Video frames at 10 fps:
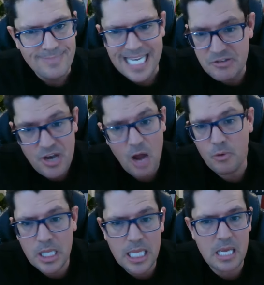He's not
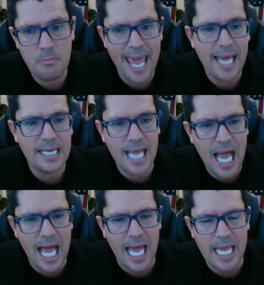really a bad
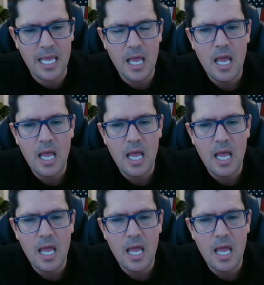guy,